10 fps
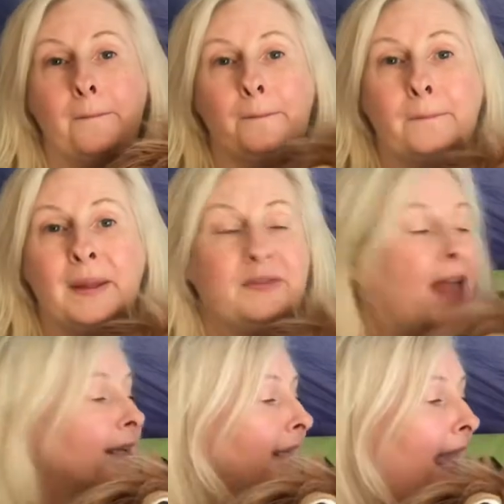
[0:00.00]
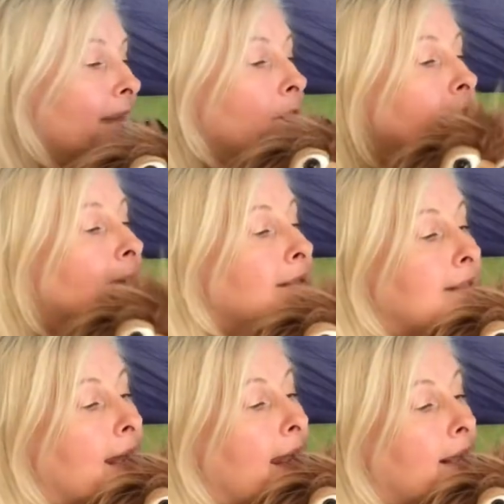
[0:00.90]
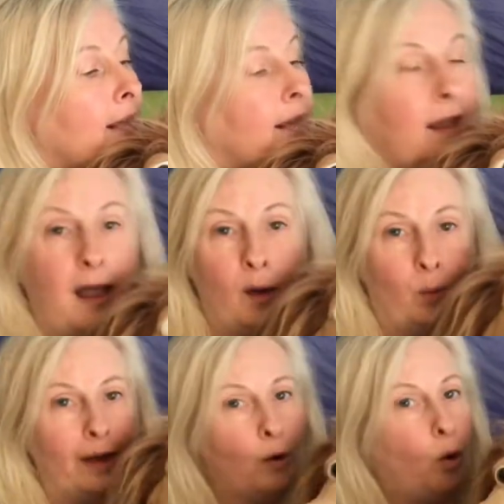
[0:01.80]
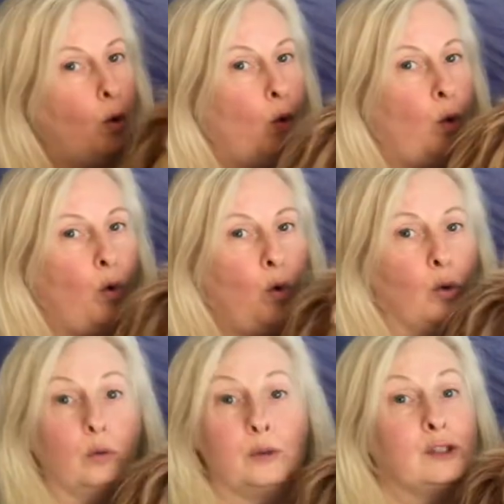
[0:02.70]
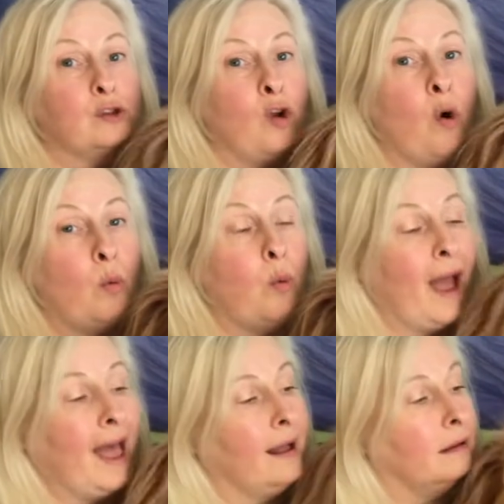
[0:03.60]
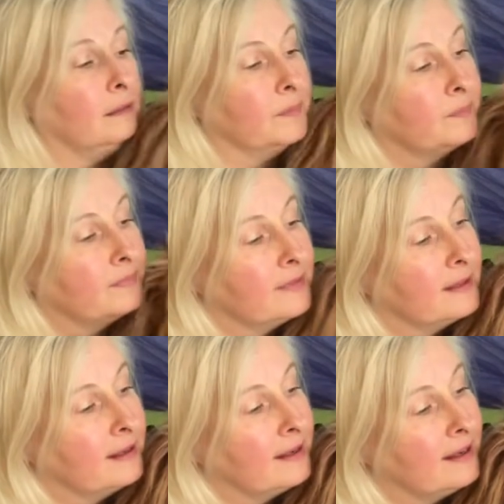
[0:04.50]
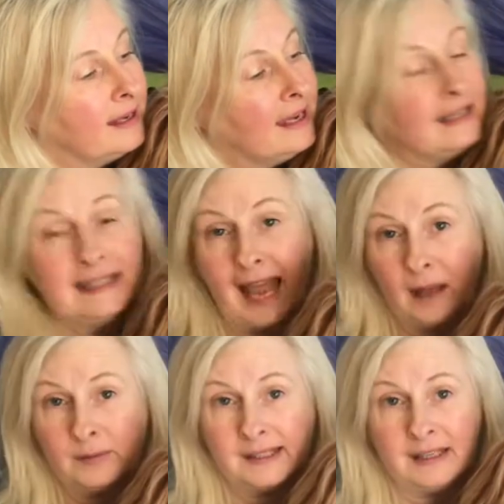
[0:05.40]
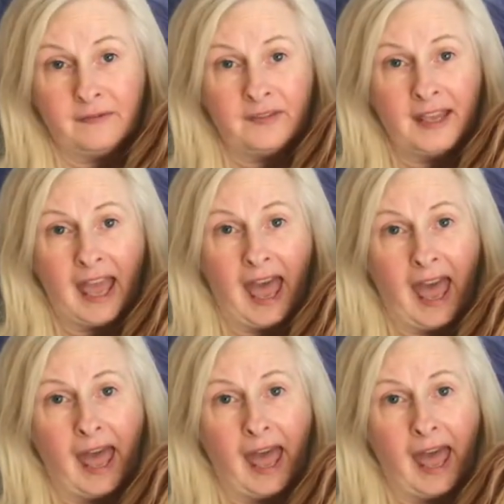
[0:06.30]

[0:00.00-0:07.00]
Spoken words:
But then came a Monday when all was not well. Nell sniffed the air